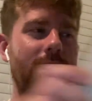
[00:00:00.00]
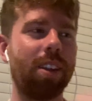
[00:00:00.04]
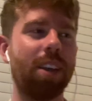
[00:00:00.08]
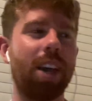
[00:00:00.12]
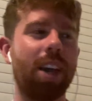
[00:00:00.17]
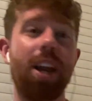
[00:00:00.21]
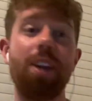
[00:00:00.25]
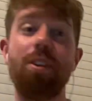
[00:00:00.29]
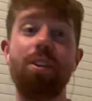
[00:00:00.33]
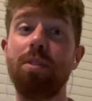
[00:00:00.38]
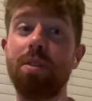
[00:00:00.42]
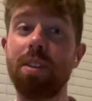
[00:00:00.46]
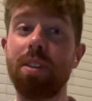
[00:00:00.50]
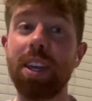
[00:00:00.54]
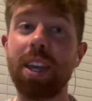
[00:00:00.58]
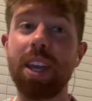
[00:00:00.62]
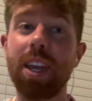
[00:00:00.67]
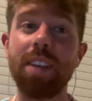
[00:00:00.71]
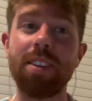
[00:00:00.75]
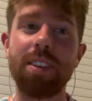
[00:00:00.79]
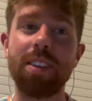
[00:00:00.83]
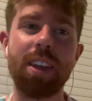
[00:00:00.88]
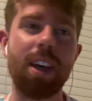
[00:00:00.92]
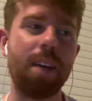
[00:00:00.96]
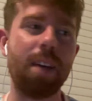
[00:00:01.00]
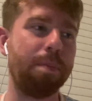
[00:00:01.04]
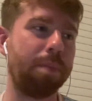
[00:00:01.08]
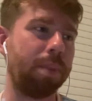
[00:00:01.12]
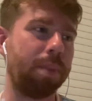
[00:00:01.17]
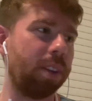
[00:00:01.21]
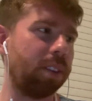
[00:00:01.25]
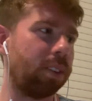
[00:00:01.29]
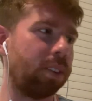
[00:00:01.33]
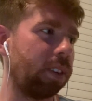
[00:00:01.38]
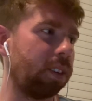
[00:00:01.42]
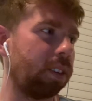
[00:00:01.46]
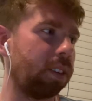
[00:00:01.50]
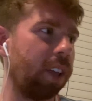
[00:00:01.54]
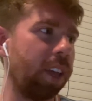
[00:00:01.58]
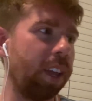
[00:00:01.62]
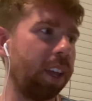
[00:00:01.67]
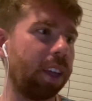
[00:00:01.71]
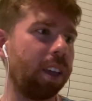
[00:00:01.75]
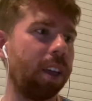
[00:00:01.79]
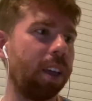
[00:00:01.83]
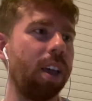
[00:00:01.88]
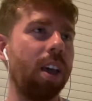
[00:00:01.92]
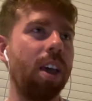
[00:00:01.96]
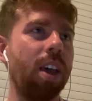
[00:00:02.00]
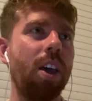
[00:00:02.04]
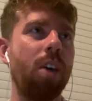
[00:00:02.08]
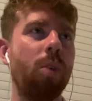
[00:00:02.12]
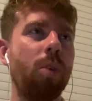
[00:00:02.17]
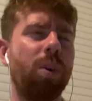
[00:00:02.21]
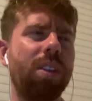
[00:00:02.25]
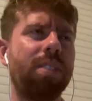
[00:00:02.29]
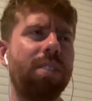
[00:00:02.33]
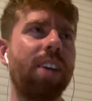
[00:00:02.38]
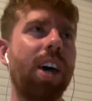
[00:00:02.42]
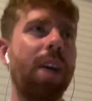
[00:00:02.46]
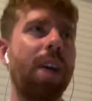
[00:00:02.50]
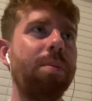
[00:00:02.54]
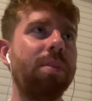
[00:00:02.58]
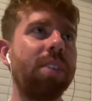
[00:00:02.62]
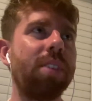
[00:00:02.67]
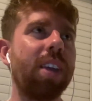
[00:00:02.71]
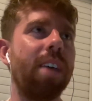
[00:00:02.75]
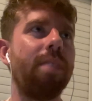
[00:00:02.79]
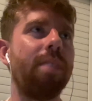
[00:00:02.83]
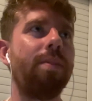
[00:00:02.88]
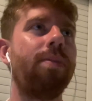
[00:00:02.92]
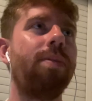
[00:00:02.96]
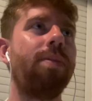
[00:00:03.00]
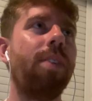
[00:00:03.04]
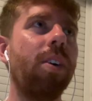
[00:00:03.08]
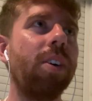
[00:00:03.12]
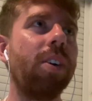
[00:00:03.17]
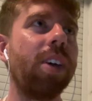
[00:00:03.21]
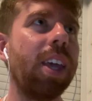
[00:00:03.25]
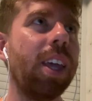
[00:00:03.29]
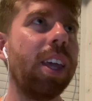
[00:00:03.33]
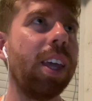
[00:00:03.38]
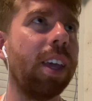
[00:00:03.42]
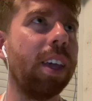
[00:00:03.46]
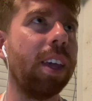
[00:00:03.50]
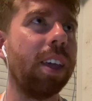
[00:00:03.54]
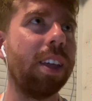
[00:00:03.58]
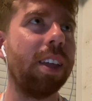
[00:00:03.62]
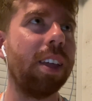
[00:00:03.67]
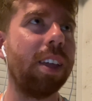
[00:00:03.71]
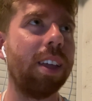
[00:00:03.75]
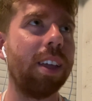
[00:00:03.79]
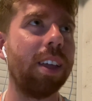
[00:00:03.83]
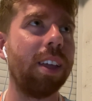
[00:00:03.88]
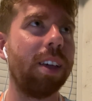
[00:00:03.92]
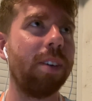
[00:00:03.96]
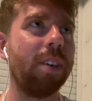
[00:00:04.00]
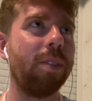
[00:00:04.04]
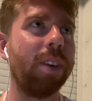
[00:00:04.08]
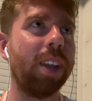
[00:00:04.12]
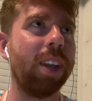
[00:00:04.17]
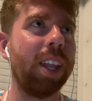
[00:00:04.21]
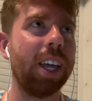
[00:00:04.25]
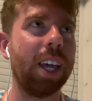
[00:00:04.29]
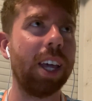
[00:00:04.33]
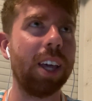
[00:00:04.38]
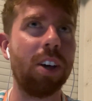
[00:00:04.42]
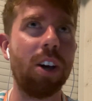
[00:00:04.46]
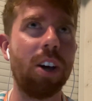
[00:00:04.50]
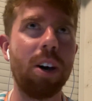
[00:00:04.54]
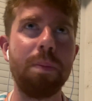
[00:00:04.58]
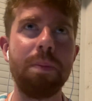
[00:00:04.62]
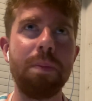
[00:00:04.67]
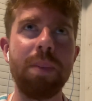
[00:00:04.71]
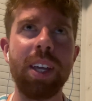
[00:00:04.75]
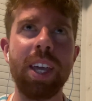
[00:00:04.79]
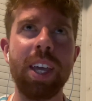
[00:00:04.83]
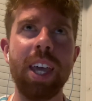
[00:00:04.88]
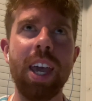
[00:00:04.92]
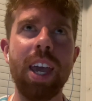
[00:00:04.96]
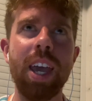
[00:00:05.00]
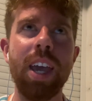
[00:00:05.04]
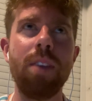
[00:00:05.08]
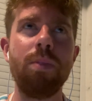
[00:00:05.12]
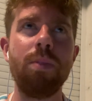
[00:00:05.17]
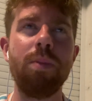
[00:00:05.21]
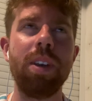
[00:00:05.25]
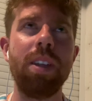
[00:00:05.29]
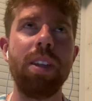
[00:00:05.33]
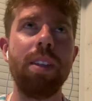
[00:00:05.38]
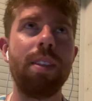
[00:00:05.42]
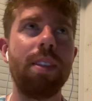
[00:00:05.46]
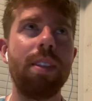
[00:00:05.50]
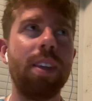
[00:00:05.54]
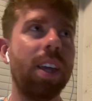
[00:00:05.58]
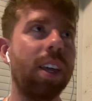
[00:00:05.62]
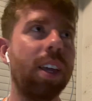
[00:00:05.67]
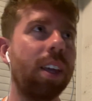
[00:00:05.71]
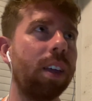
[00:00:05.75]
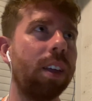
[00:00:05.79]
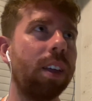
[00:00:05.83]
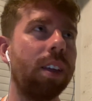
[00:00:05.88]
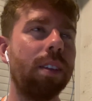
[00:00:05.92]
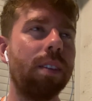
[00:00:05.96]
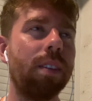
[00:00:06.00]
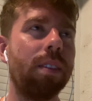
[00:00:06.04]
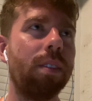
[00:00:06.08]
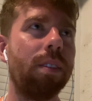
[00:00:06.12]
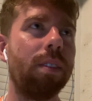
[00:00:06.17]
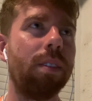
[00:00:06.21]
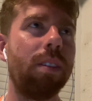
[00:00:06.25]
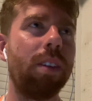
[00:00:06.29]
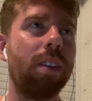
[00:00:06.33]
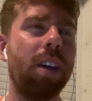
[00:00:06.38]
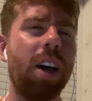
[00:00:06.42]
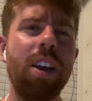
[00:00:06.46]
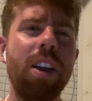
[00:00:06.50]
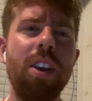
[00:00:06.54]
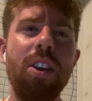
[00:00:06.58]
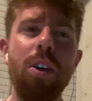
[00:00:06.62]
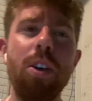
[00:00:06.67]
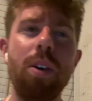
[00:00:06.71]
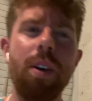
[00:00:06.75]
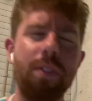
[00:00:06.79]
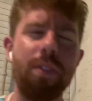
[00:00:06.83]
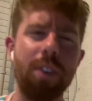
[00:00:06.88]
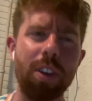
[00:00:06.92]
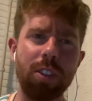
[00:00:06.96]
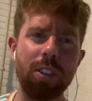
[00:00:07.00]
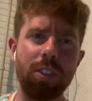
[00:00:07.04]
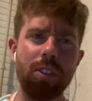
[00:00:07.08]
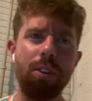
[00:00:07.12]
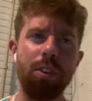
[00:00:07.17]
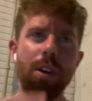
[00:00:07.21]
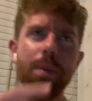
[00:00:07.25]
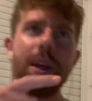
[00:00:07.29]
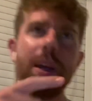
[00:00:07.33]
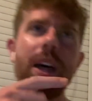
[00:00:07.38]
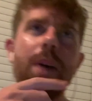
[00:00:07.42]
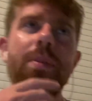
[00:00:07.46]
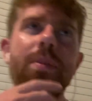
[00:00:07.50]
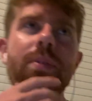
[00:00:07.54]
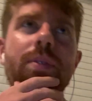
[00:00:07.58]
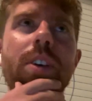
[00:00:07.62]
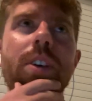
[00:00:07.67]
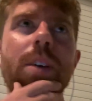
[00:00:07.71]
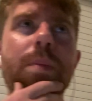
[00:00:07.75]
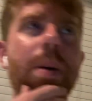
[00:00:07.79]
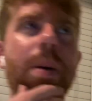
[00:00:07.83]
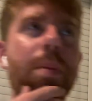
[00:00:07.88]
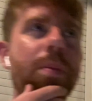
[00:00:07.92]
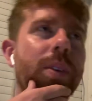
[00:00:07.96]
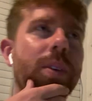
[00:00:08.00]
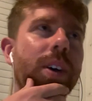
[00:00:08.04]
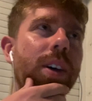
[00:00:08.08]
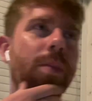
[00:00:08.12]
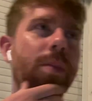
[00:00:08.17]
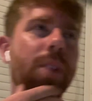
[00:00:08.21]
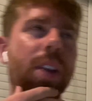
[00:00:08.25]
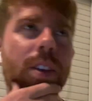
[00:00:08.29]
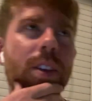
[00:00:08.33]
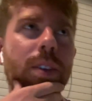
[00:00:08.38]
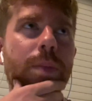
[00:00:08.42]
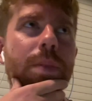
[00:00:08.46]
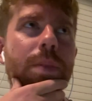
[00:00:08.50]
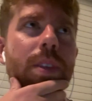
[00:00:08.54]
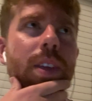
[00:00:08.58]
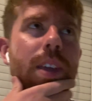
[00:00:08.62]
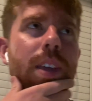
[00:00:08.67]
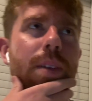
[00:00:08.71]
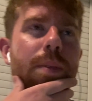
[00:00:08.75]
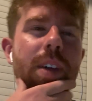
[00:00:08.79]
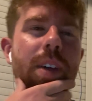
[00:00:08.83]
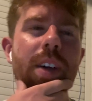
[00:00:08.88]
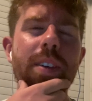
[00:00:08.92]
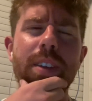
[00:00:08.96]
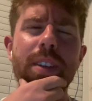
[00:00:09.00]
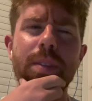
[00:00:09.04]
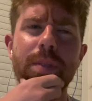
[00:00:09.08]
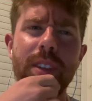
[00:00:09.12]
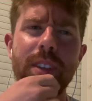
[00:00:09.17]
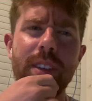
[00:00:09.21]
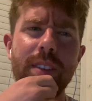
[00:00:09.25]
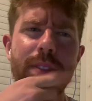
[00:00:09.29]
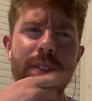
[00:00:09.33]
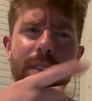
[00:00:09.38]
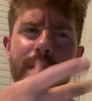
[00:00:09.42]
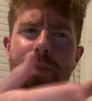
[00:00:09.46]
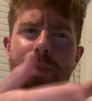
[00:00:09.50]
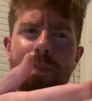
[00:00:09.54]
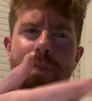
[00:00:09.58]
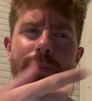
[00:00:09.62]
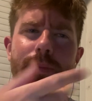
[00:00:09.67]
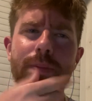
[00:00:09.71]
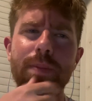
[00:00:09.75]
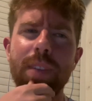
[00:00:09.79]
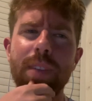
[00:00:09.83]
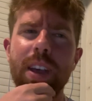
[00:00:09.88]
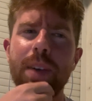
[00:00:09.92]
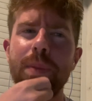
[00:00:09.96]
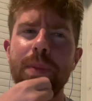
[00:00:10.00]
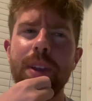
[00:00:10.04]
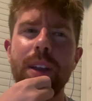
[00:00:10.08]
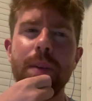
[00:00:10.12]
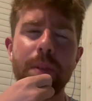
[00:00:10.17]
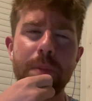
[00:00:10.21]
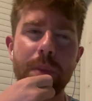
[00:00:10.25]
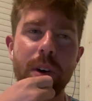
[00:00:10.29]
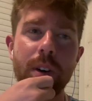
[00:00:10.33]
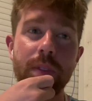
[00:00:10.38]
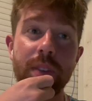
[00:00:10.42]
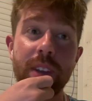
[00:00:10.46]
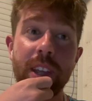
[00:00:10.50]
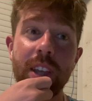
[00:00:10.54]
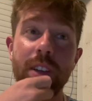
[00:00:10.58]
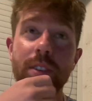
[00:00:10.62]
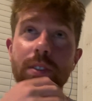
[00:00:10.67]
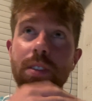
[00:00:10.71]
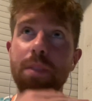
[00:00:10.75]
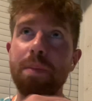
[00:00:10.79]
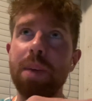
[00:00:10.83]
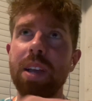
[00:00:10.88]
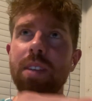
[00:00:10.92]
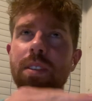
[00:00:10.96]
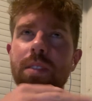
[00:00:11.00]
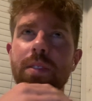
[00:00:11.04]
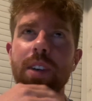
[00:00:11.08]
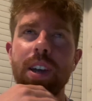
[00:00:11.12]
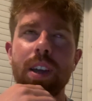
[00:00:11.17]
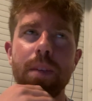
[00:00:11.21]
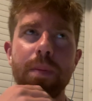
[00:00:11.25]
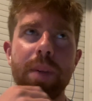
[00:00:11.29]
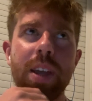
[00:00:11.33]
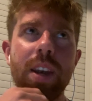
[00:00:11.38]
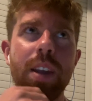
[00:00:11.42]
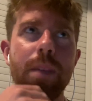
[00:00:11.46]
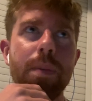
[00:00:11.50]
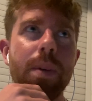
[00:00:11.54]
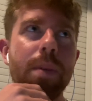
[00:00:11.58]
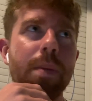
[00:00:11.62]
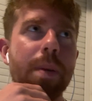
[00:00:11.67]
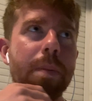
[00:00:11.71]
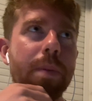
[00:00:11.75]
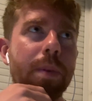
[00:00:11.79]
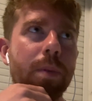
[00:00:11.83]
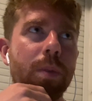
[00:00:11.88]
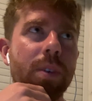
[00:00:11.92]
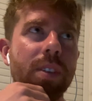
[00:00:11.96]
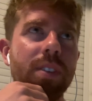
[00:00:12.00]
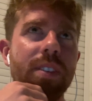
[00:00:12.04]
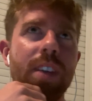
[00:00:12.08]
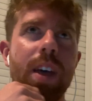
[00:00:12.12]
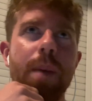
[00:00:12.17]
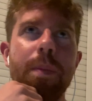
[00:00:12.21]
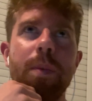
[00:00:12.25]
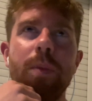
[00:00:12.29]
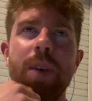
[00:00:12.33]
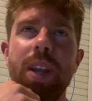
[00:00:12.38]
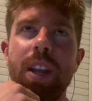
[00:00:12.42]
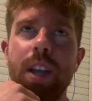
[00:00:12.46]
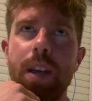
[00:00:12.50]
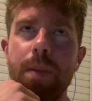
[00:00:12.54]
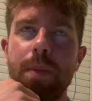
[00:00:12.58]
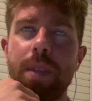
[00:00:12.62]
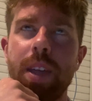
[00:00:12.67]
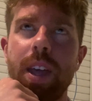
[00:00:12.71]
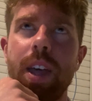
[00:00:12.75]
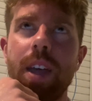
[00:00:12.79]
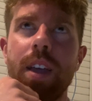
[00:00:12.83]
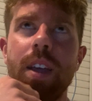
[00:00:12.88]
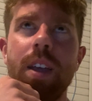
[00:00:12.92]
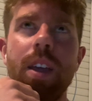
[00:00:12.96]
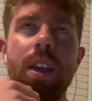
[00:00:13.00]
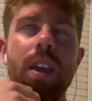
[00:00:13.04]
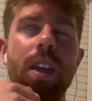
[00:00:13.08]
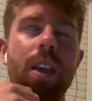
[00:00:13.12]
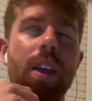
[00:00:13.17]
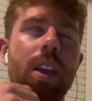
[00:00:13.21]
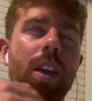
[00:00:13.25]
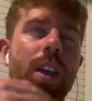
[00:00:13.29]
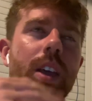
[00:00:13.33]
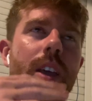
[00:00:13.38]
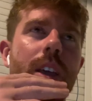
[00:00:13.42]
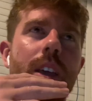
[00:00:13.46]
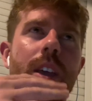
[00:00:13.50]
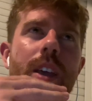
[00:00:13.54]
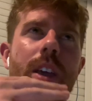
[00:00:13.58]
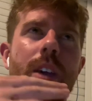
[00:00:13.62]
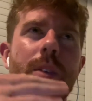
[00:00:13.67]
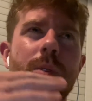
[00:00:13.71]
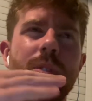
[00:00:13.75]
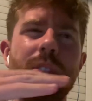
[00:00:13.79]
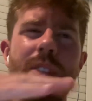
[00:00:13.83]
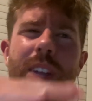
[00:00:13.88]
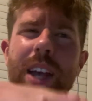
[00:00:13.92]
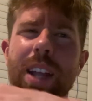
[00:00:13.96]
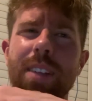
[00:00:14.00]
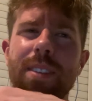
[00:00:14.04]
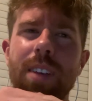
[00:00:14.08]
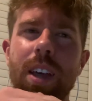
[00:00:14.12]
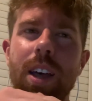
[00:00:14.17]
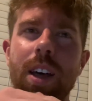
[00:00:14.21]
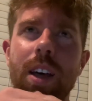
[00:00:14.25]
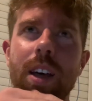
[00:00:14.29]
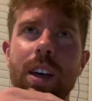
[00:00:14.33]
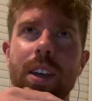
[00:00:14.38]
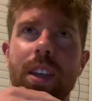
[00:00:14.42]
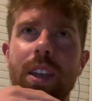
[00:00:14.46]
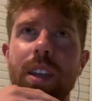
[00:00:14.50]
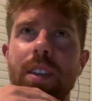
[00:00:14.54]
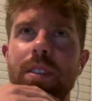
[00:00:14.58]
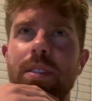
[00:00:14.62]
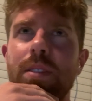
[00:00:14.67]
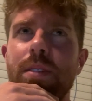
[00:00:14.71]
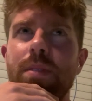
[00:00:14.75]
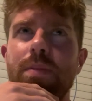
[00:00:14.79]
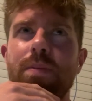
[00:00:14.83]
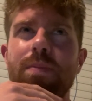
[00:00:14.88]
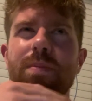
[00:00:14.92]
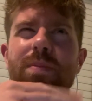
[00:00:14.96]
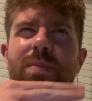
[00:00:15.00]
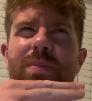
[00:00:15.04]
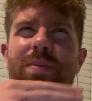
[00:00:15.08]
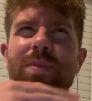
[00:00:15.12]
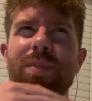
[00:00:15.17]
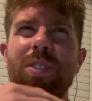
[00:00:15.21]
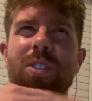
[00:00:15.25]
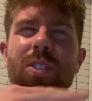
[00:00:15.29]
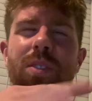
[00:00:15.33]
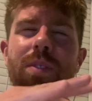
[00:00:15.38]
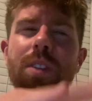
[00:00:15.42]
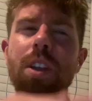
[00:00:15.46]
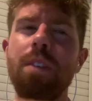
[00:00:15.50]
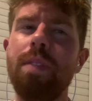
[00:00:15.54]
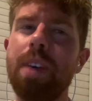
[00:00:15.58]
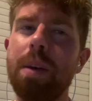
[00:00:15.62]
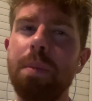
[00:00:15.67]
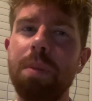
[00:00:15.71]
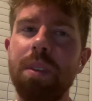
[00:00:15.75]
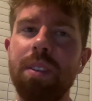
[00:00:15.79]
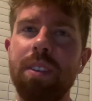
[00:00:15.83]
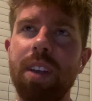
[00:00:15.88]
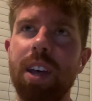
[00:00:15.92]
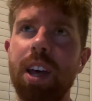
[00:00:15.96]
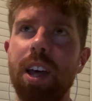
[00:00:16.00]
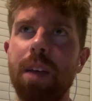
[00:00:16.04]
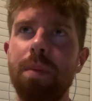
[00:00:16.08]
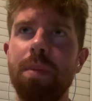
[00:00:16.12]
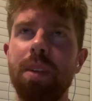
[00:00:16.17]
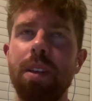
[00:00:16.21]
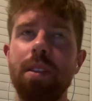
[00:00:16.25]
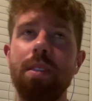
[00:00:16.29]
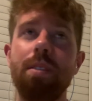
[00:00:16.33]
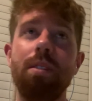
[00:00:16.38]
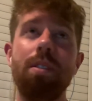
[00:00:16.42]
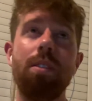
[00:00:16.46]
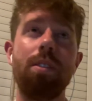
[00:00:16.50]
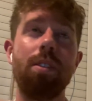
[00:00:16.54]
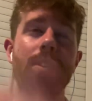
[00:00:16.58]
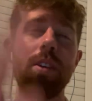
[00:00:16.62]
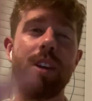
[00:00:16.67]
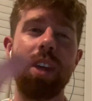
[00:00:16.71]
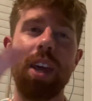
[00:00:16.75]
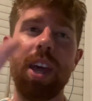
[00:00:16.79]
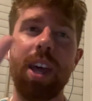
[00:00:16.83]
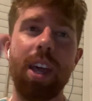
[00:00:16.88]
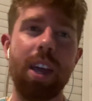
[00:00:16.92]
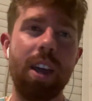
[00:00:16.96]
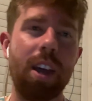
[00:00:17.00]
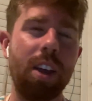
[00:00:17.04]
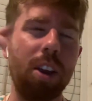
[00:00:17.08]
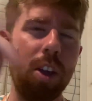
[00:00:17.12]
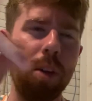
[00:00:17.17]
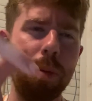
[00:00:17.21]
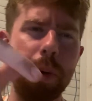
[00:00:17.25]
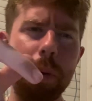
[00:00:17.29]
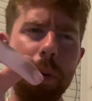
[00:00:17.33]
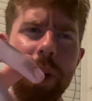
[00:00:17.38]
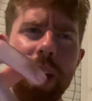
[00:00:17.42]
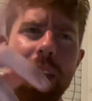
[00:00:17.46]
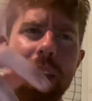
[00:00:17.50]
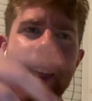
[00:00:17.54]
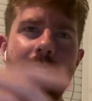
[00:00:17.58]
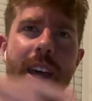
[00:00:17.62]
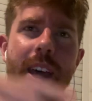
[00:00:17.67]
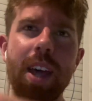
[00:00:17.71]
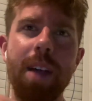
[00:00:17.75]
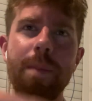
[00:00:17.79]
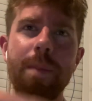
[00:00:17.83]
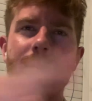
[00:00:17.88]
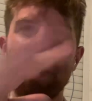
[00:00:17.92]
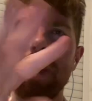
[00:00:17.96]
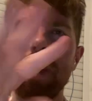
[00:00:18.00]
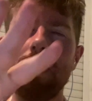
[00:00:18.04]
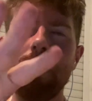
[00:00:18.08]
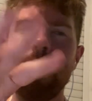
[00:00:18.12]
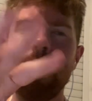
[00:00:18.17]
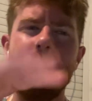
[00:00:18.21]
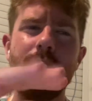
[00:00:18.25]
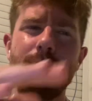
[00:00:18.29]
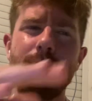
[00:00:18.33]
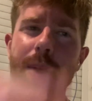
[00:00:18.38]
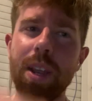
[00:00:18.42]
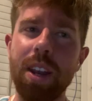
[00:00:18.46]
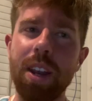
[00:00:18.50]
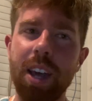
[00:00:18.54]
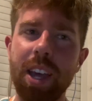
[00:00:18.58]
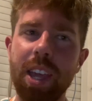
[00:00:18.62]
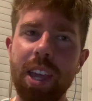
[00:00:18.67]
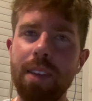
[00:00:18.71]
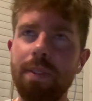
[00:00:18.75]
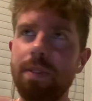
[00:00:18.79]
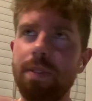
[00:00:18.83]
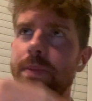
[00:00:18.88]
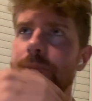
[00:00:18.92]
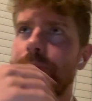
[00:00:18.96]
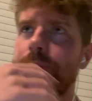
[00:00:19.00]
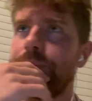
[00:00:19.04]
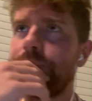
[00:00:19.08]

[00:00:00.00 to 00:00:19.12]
I do think it is a compass. It's like when times get foggy, when they get complicated, when you think, I don't know, I've got a story about it before. I remember when I went up I don't know if you haven't been up the Malvern Hills, I massively recommend it, but I remember one time I went up there, it wasn't that dark, it's sort of November time, and I thought, okay, I know my way there, it's fine. I was a bit naive,